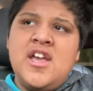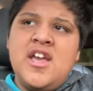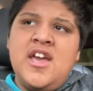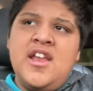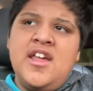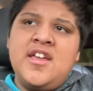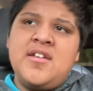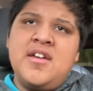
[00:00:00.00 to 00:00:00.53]

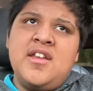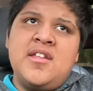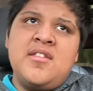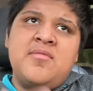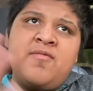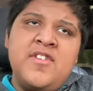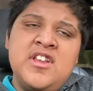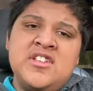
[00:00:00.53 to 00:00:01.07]
And I
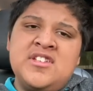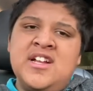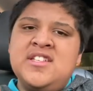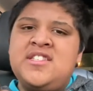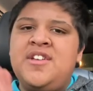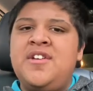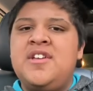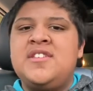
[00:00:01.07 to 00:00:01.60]
finished that
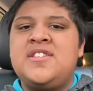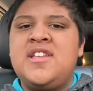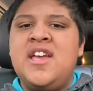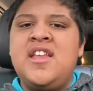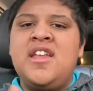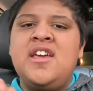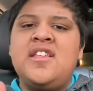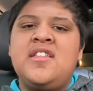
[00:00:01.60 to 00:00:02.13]
series. Then
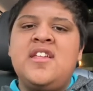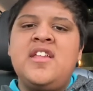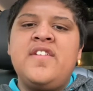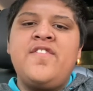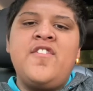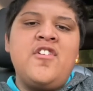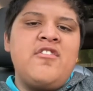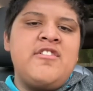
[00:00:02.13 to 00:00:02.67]
I
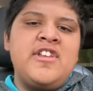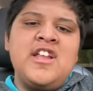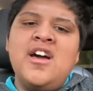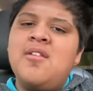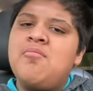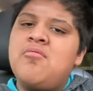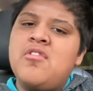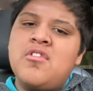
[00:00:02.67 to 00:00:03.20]
follow it
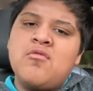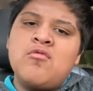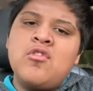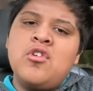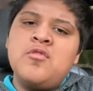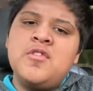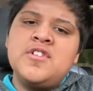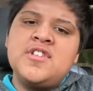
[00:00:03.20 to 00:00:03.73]
up with
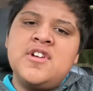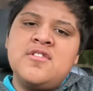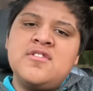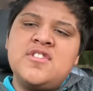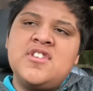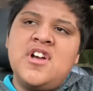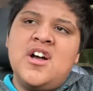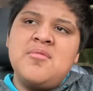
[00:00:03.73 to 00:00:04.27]
World War Toad
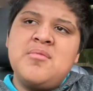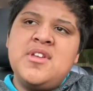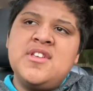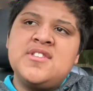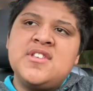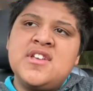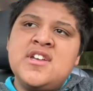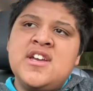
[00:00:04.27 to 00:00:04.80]
Zombies,
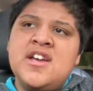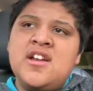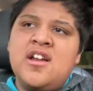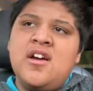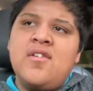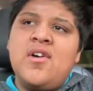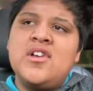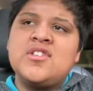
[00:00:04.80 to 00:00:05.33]
and
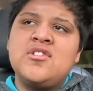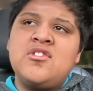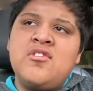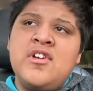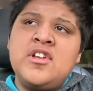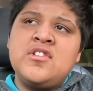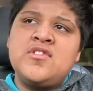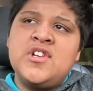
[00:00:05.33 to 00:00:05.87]
I'm also
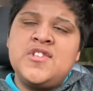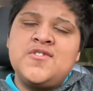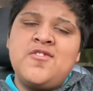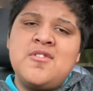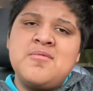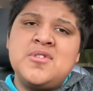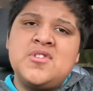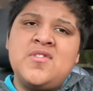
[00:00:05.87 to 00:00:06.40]
doing
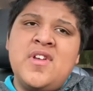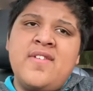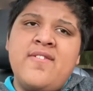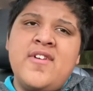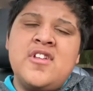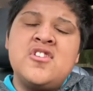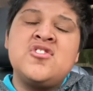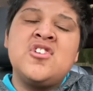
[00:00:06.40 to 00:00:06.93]
Transformers Fight for
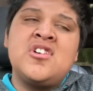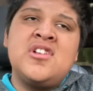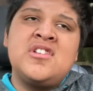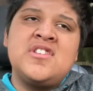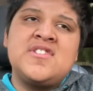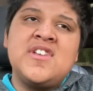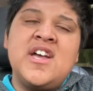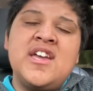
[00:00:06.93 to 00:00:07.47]
Energon on the
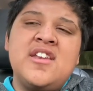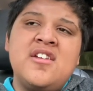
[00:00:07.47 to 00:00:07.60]
side.